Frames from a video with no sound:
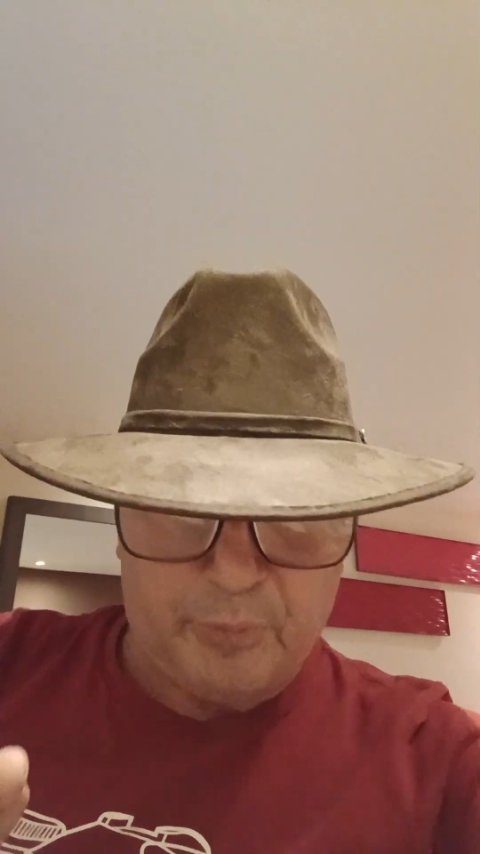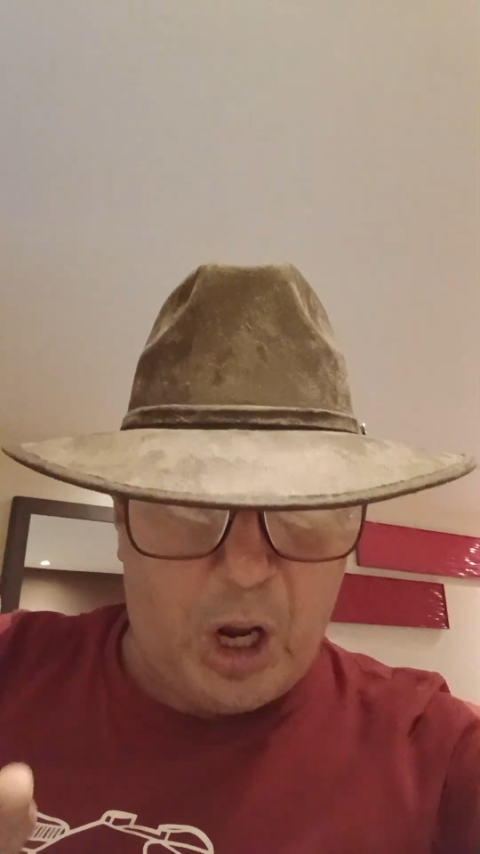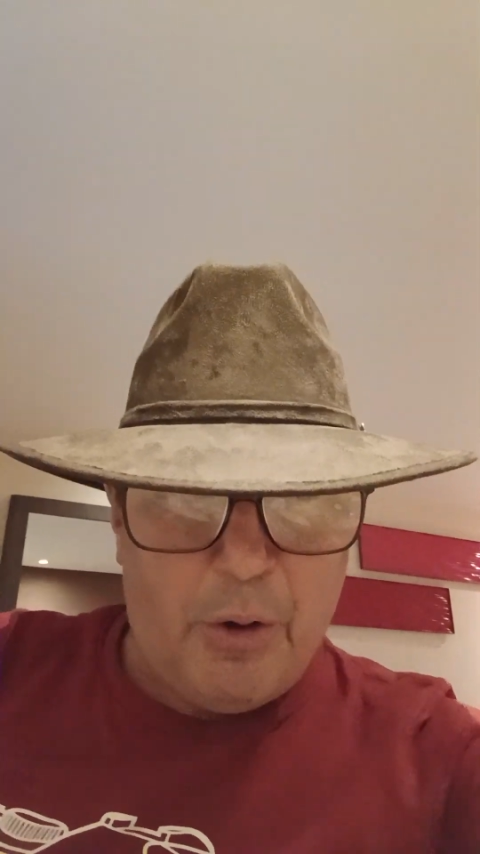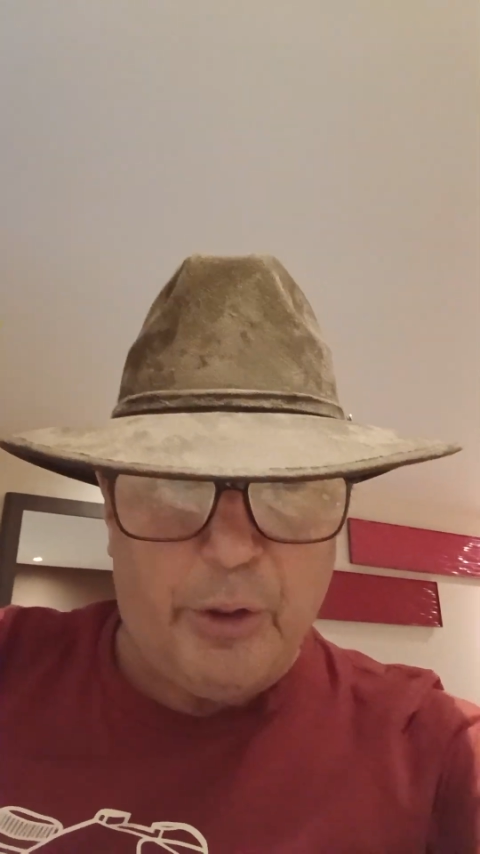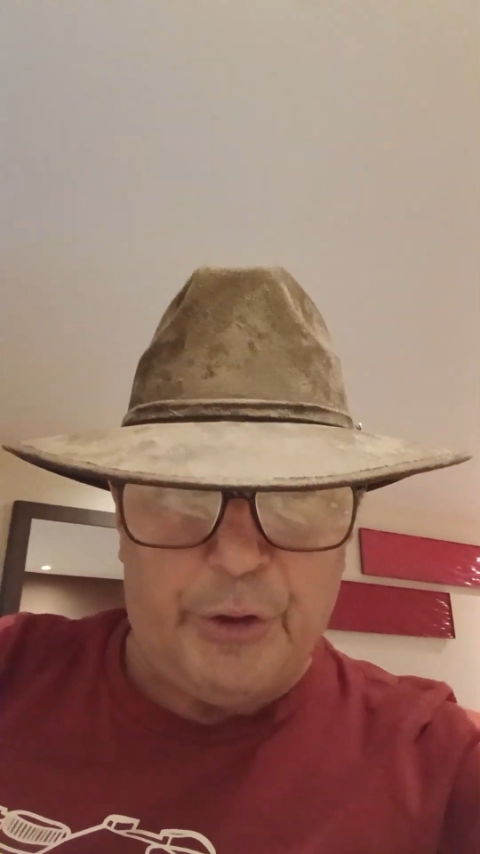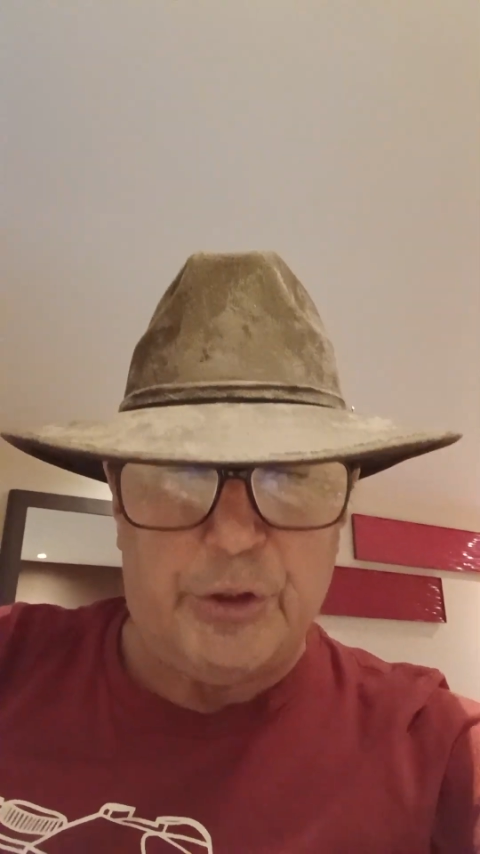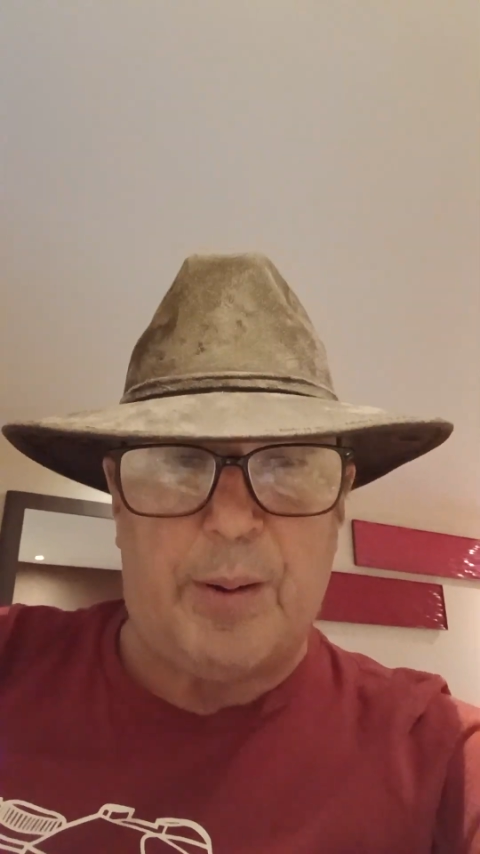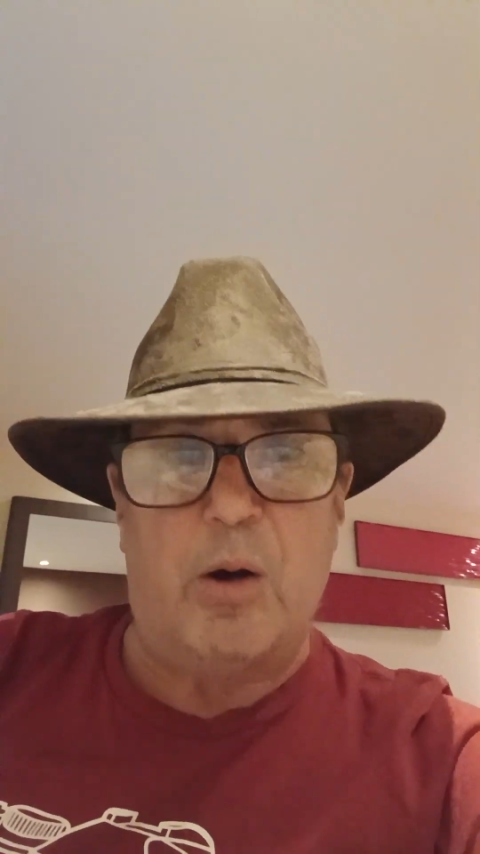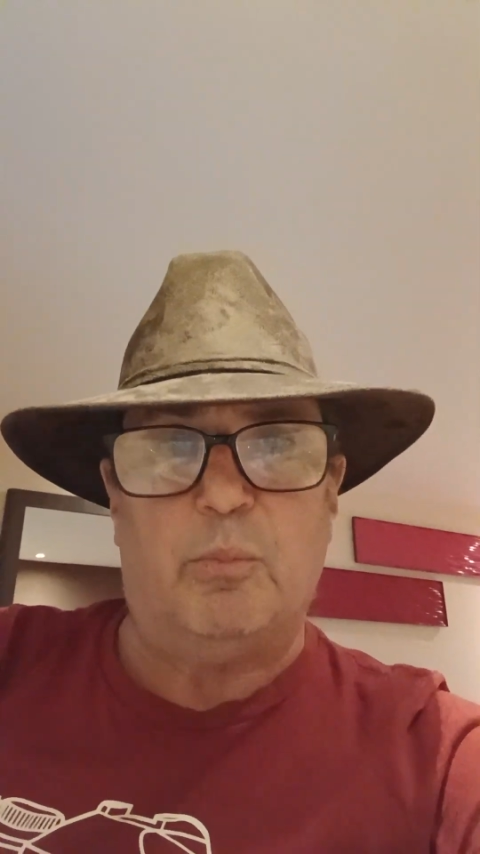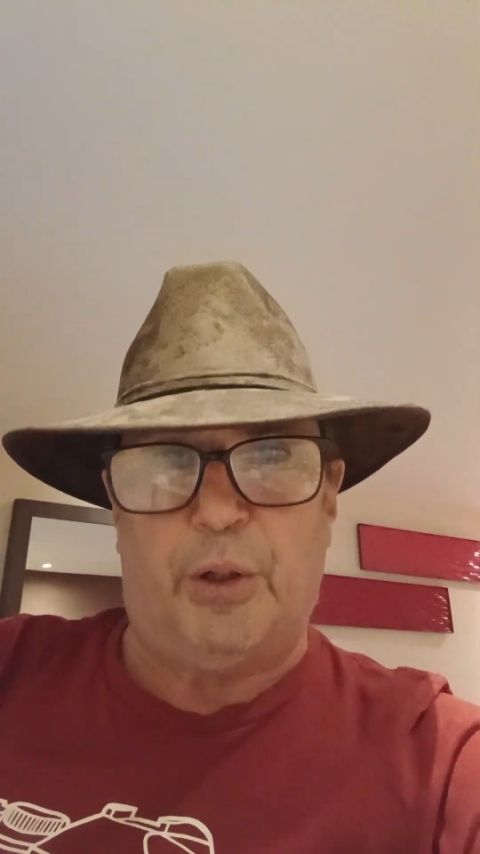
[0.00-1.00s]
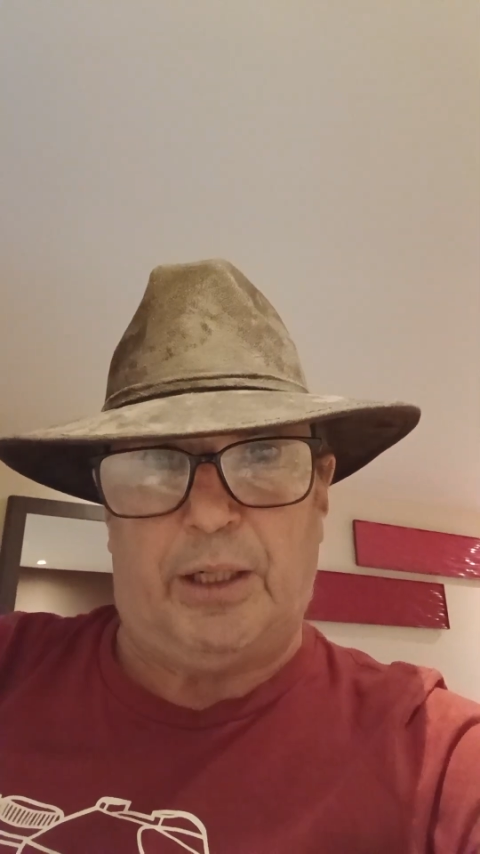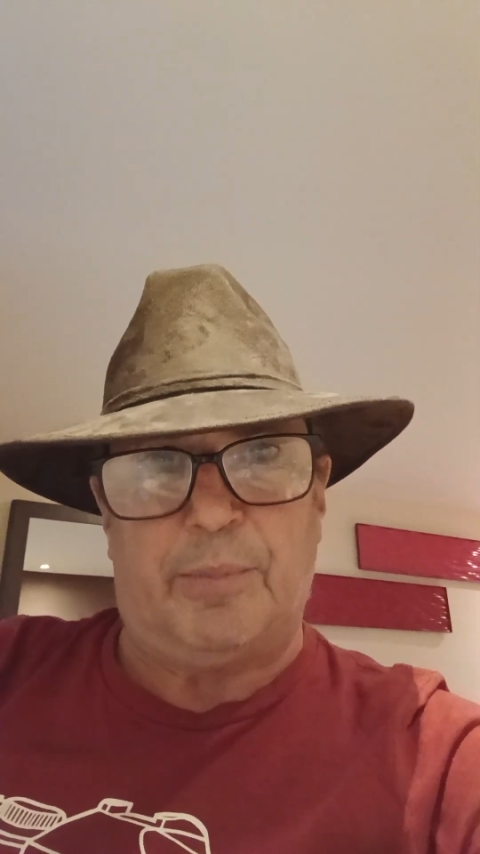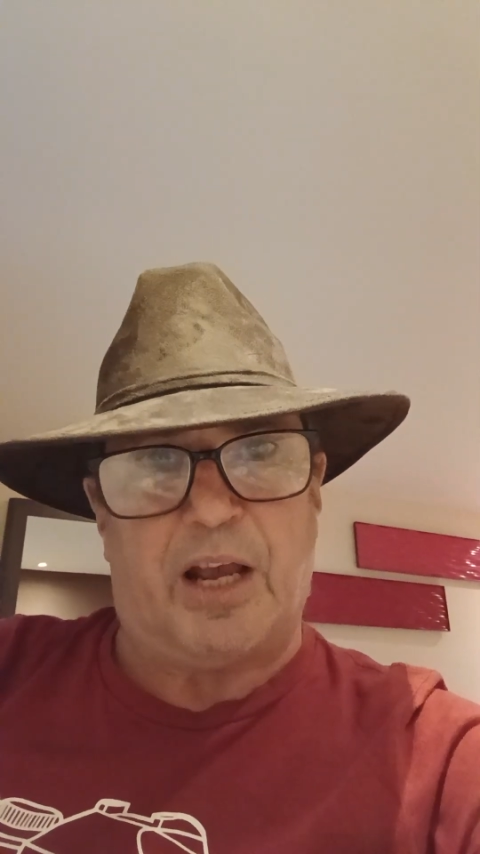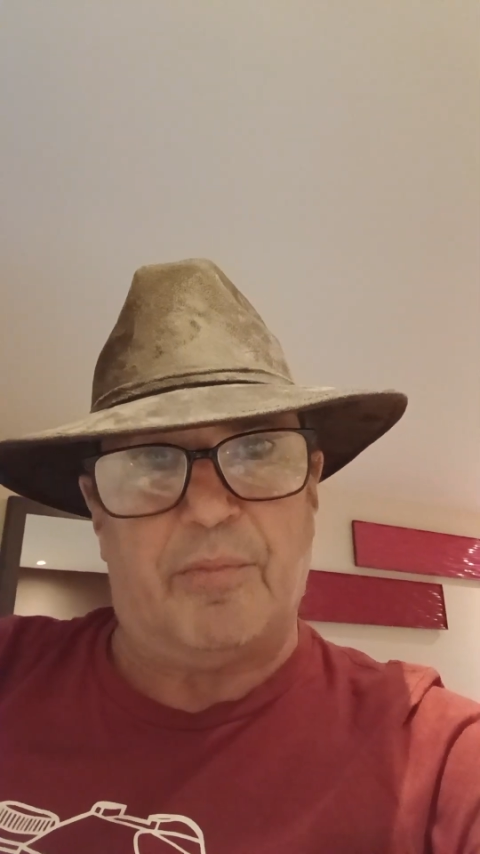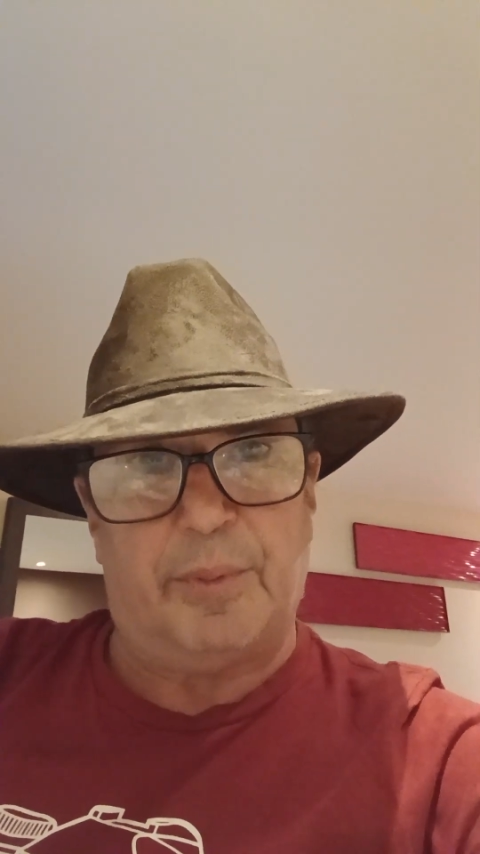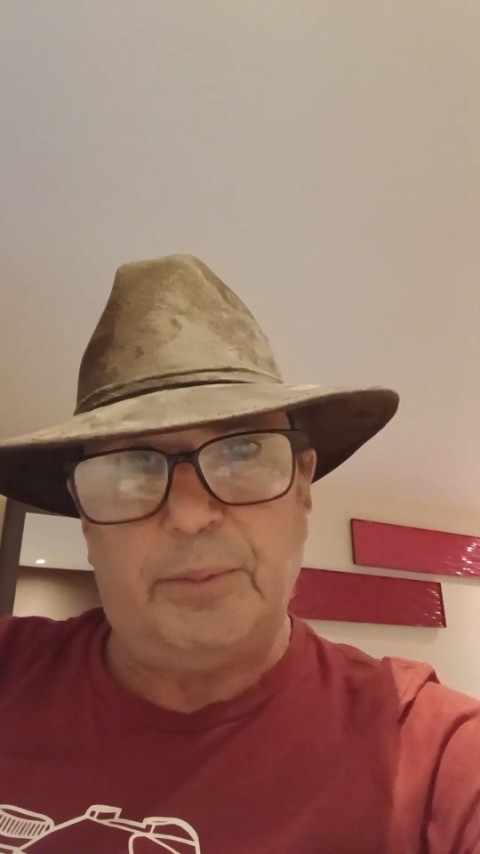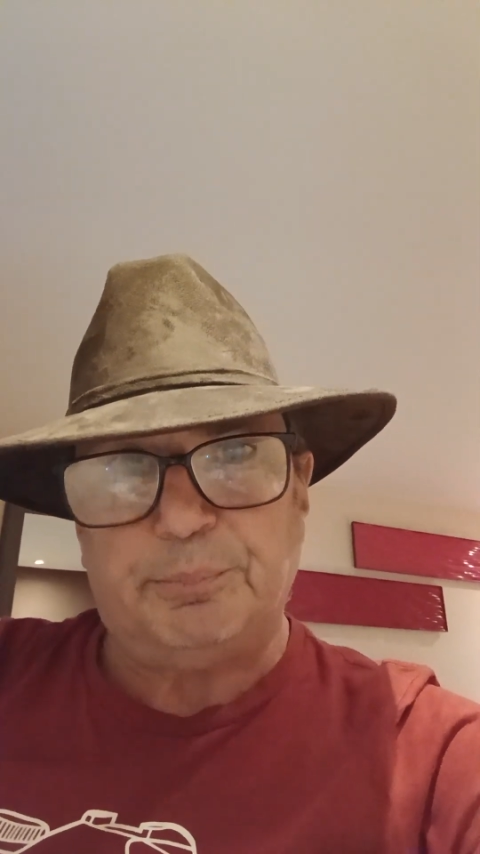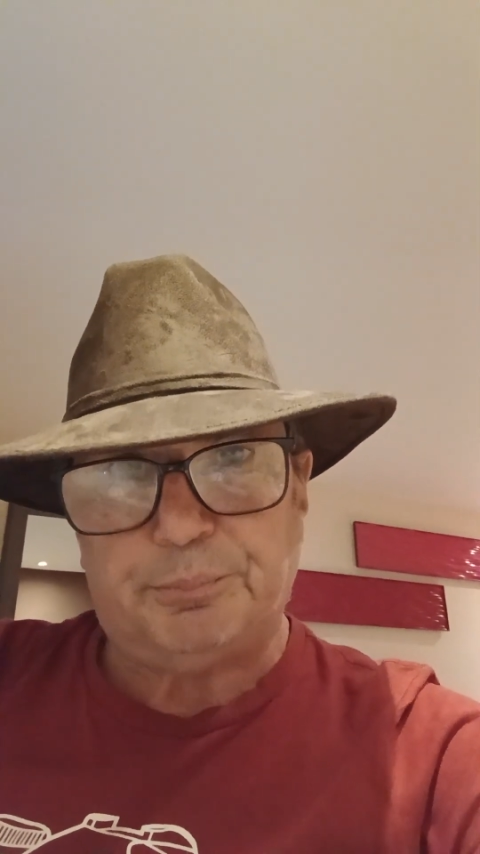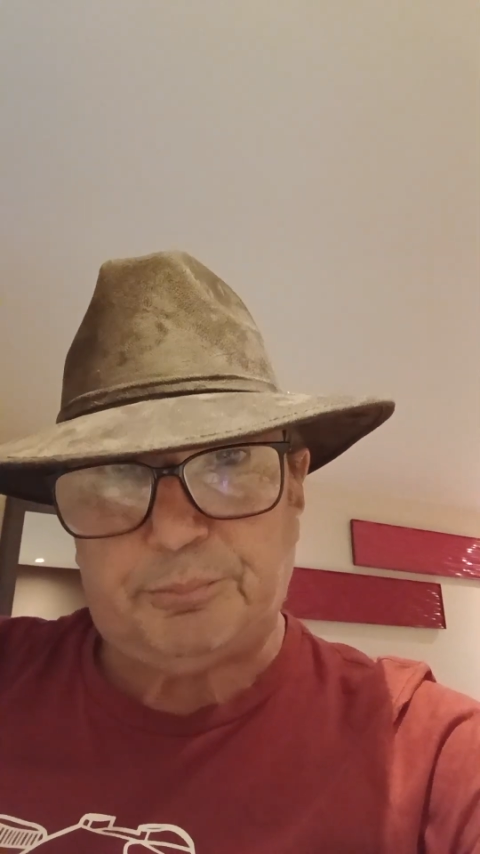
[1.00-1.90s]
go and learn about Whitlam government.